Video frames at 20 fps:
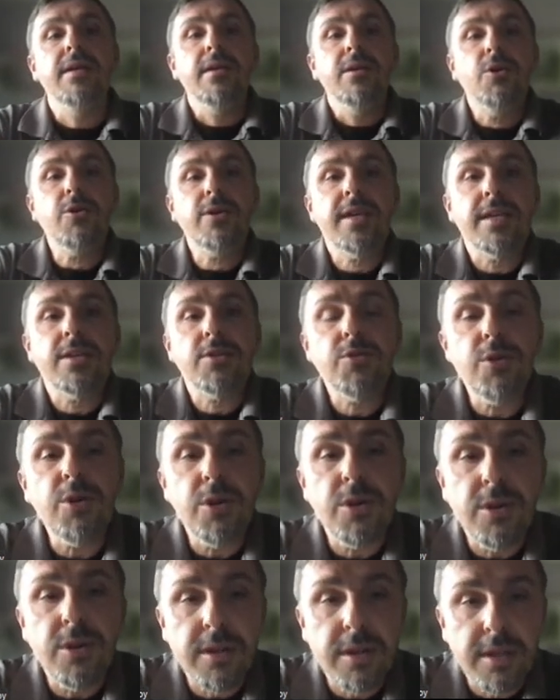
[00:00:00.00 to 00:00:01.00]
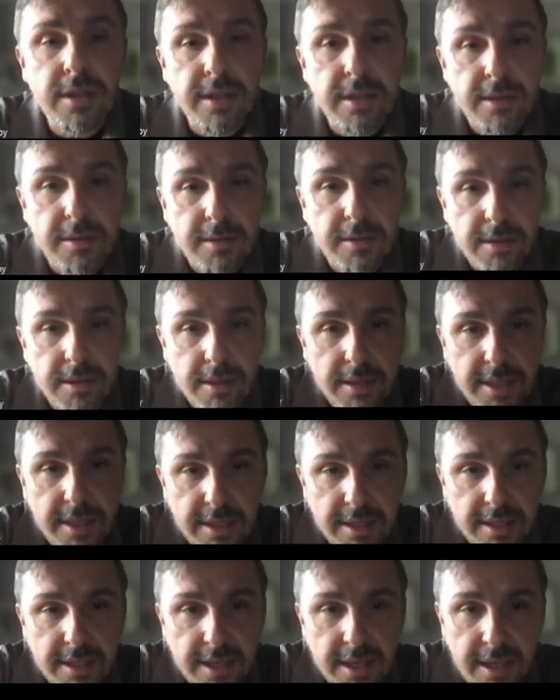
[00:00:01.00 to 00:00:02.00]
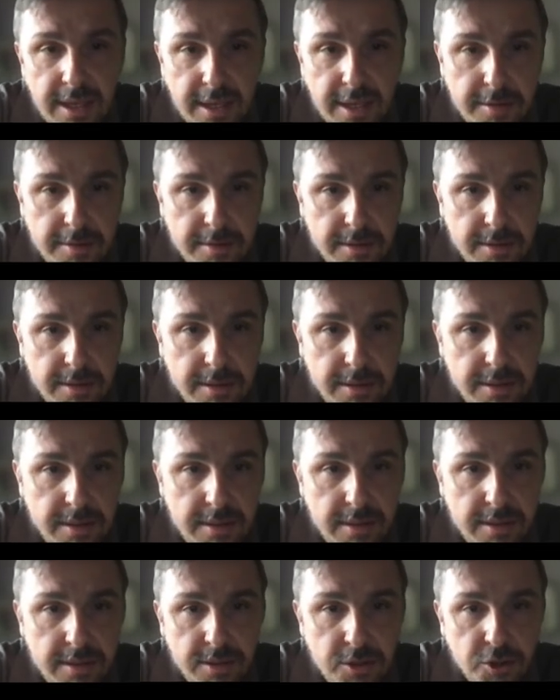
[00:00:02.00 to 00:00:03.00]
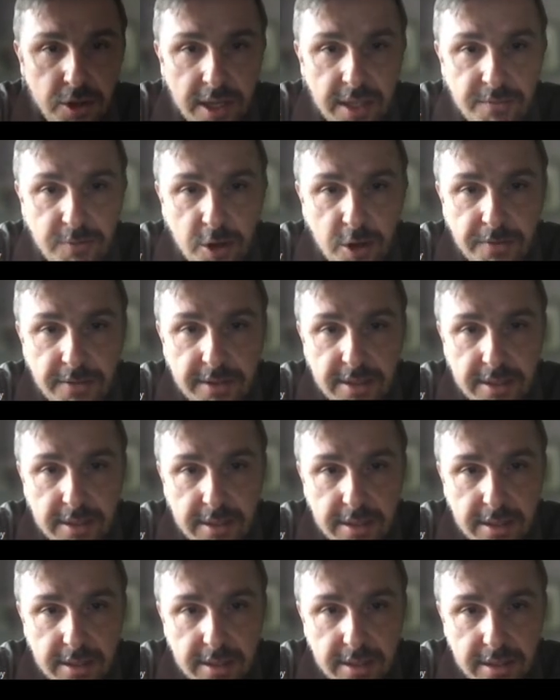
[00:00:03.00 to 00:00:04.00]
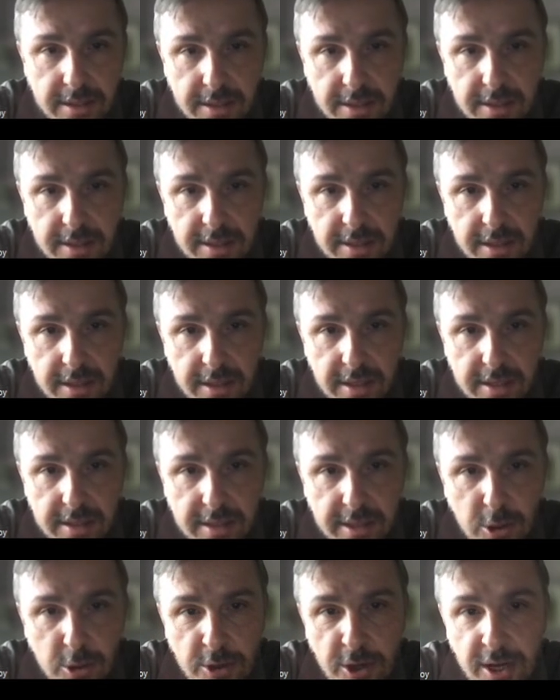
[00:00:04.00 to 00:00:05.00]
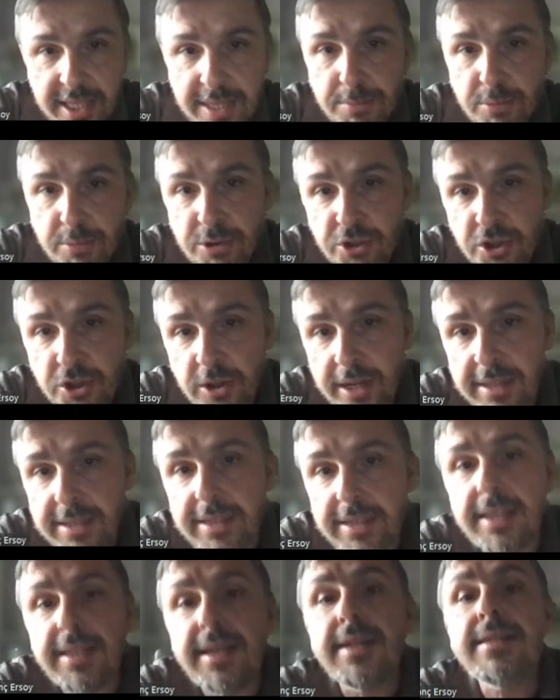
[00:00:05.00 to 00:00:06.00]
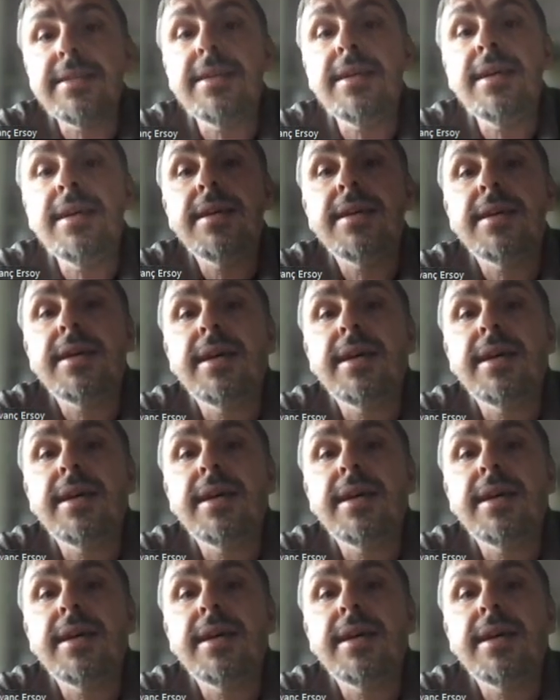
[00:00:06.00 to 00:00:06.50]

Okay, so this is a joint work with Diogadi Burcu and Salati.